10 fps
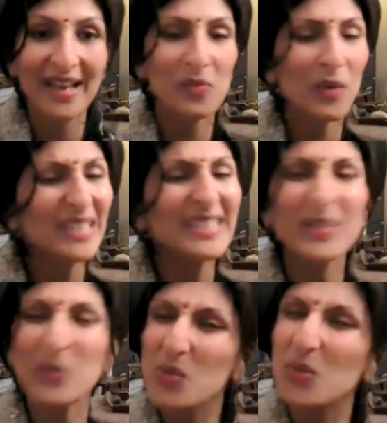What has this
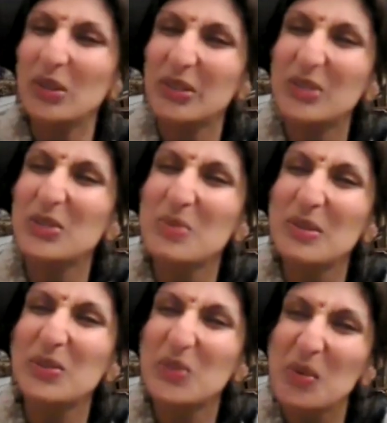all got to do
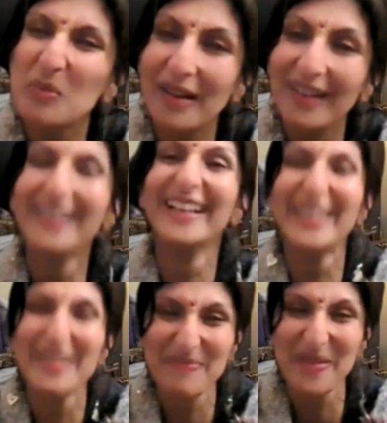with trauma?
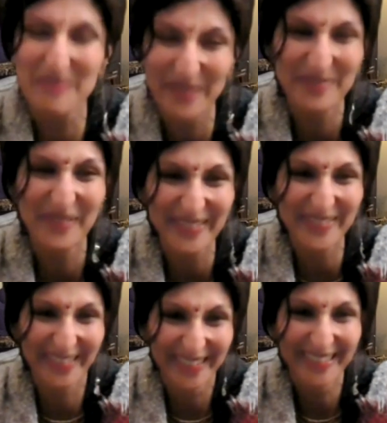You're probably wondering.